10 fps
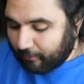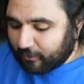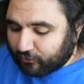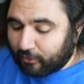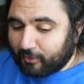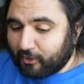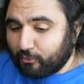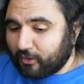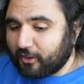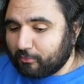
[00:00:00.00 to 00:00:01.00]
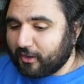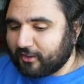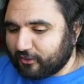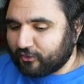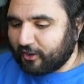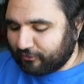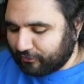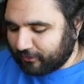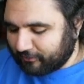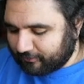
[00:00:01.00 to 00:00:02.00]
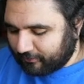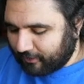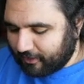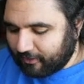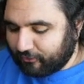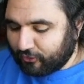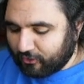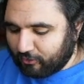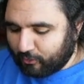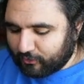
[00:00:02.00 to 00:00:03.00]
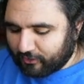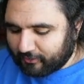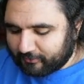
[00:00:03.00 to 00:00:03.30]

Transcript: going to start being really mean to Snuffy for no reason.